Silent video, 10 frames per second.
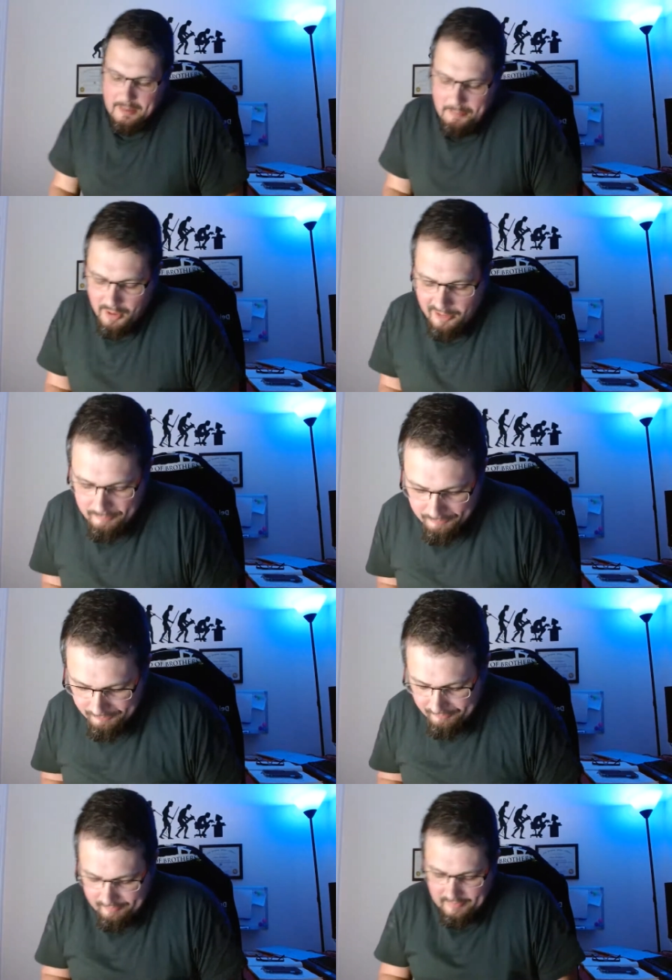but
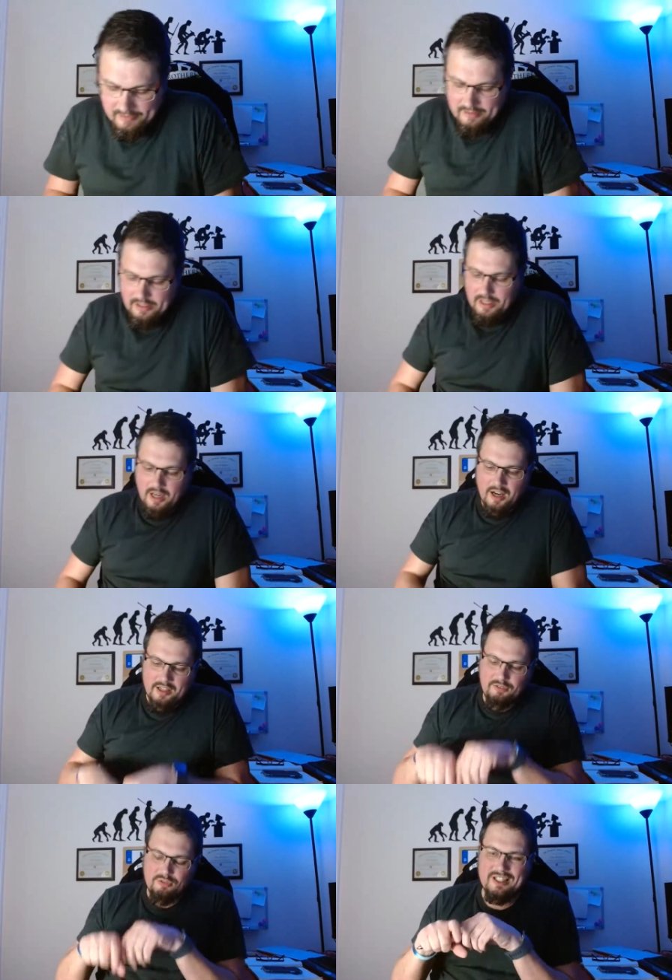I
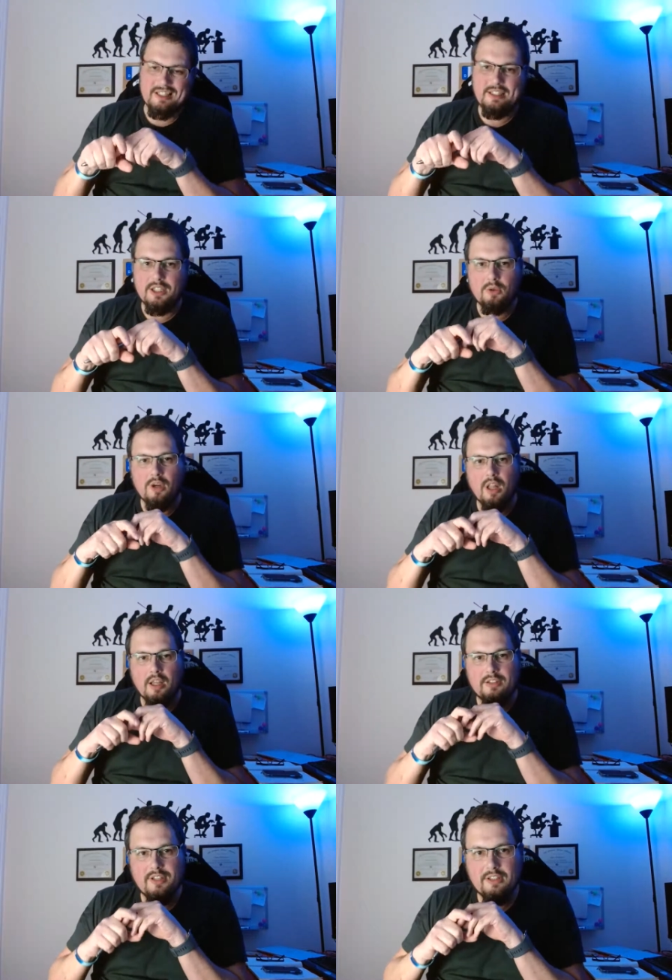really don't
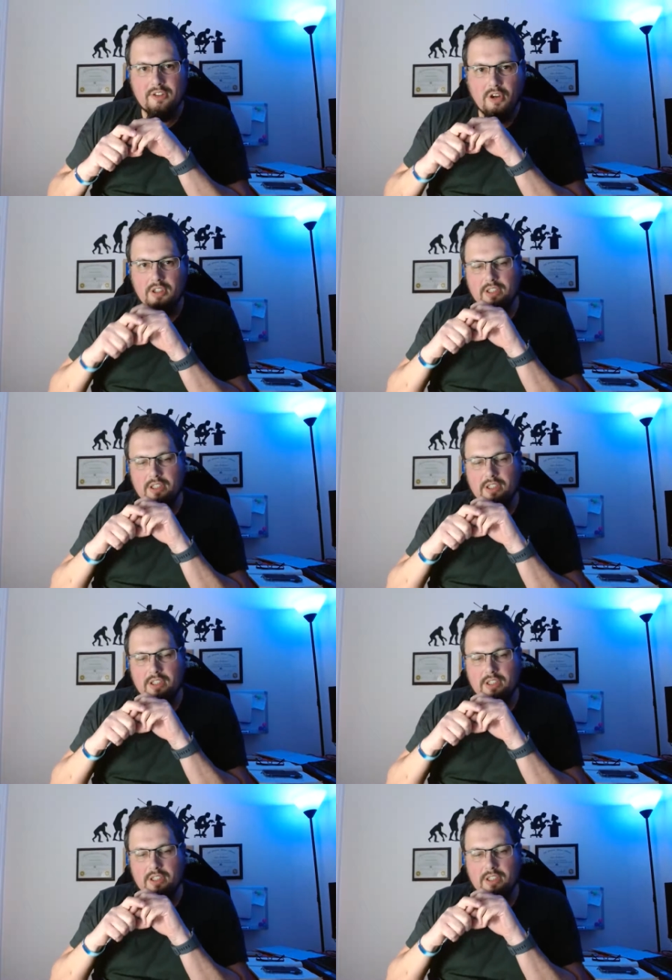like TikTok,